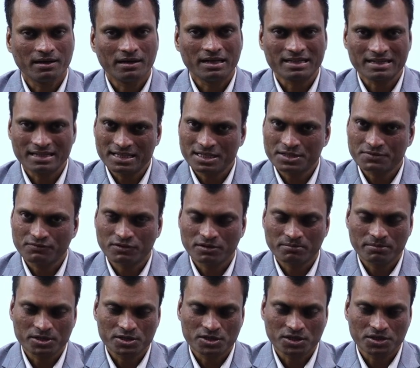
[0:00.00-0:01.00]
at least for
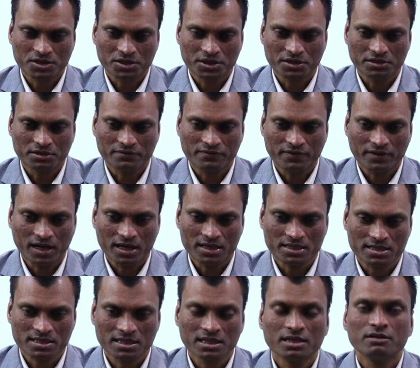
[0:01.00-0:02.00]
majority of
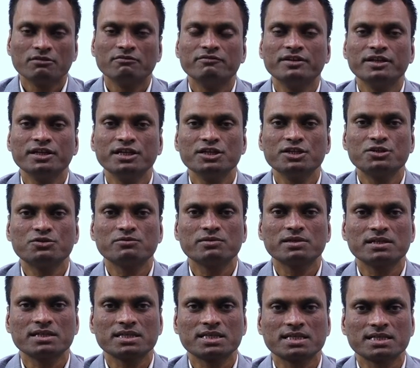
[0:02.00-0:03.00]
us, we need to
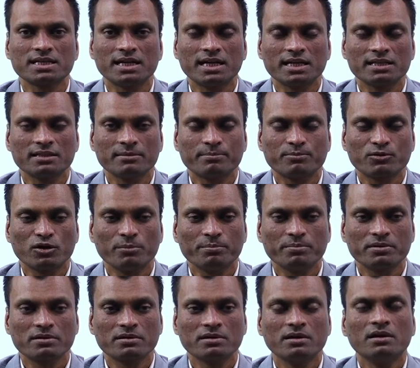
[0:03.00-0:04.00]
understand the
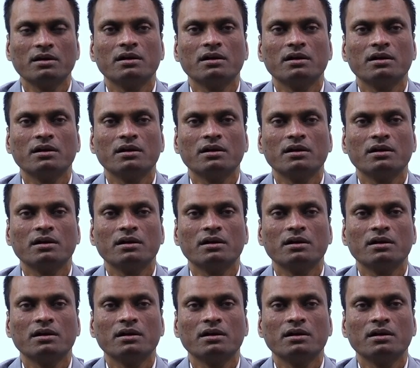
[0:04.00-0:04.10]
proper